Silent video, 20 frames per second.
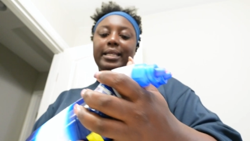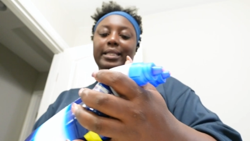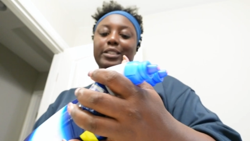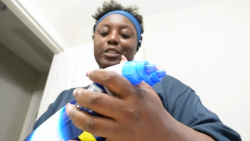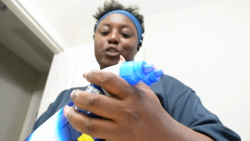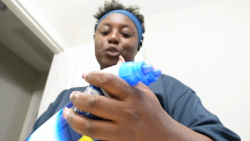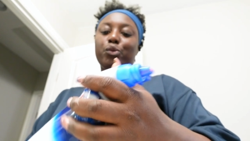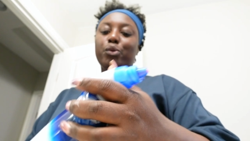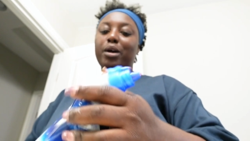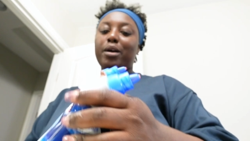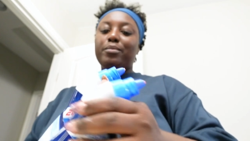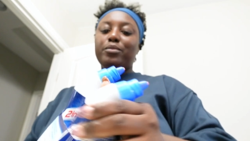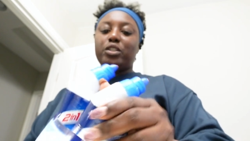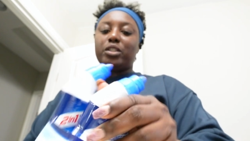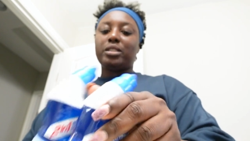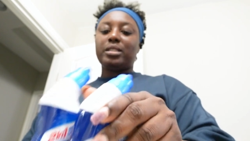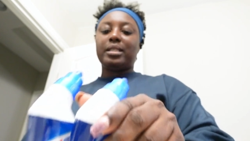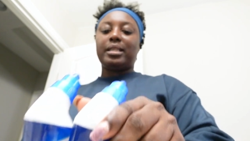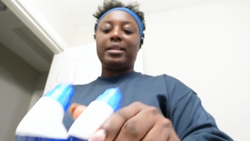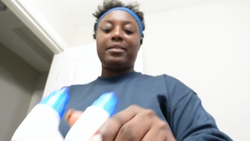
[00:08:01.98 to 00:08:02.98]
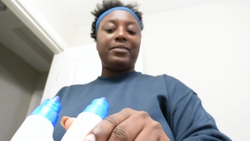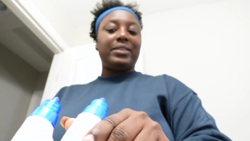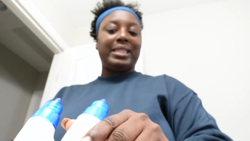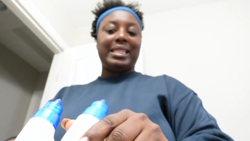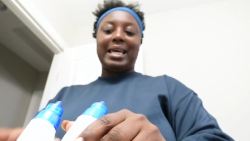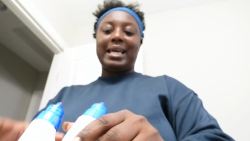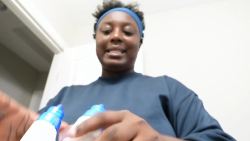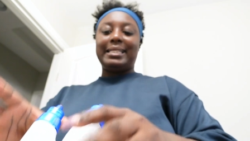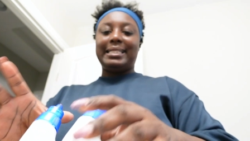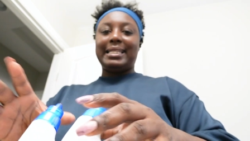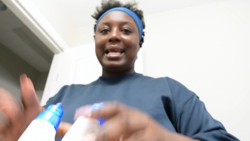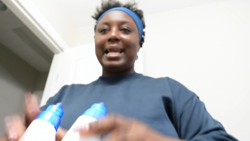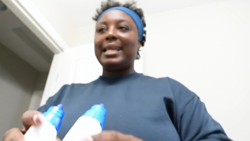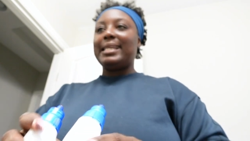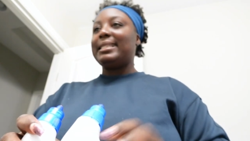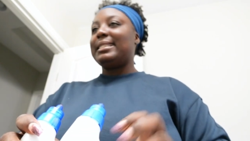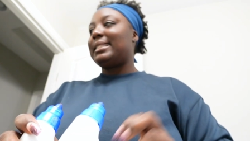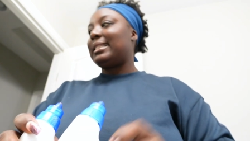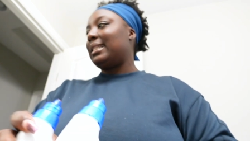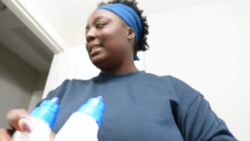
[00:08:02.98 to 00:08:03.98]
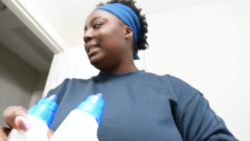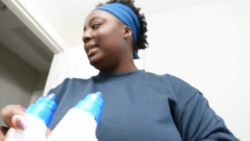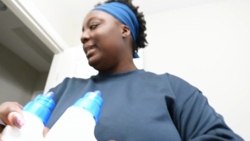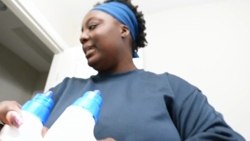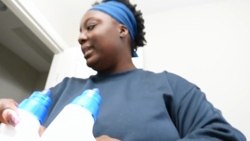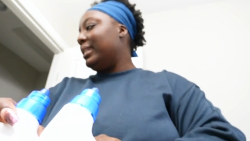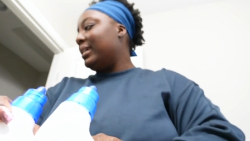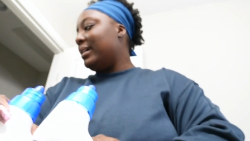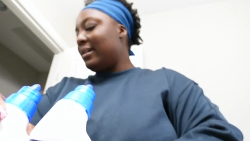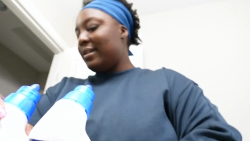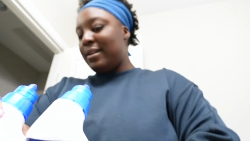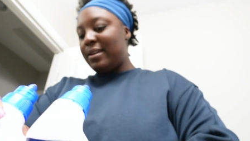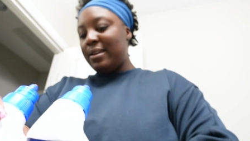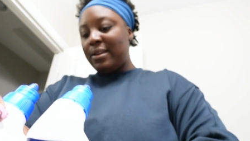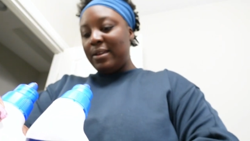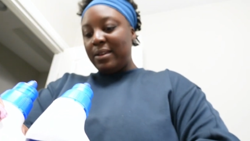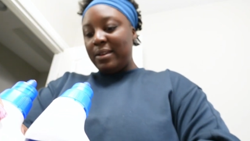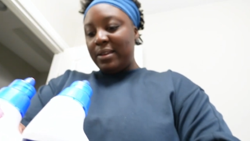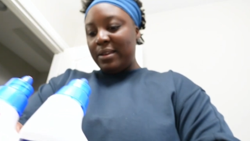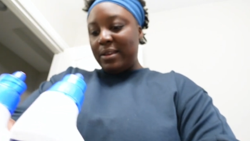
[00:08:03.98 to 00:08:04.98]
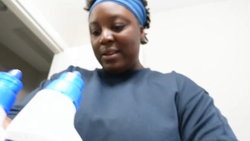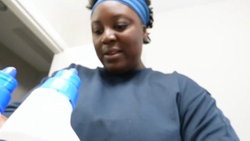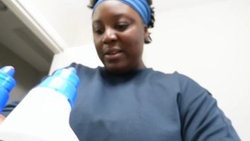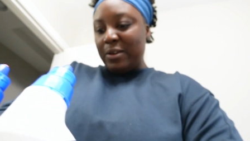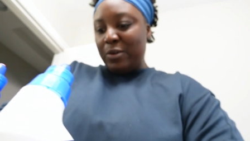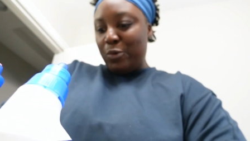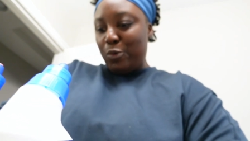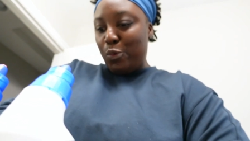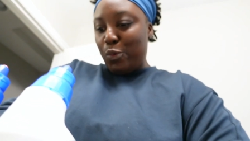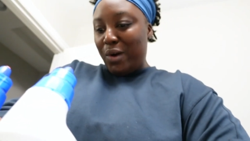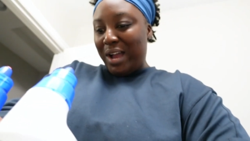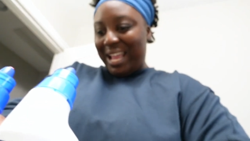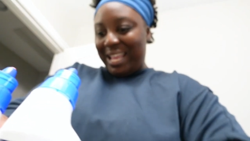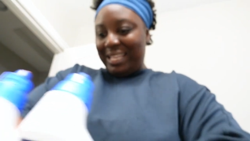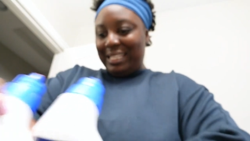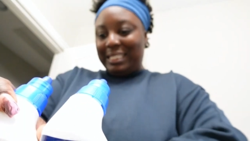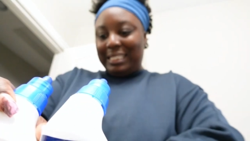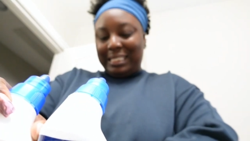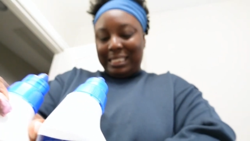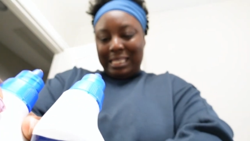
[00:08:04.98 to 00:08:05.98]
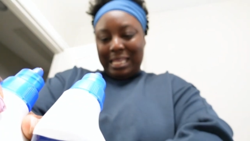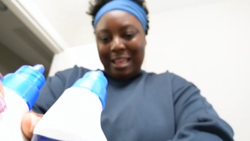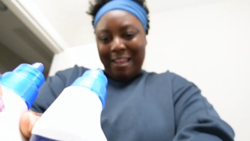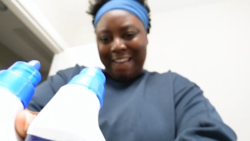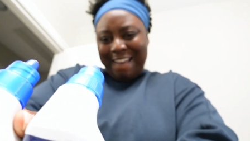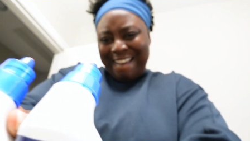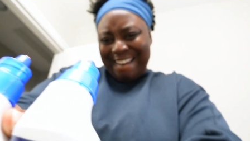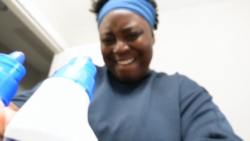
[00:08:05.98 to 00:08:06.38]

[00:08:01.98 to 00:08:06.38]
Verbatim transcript: and scrub just to give it that nice, clean white.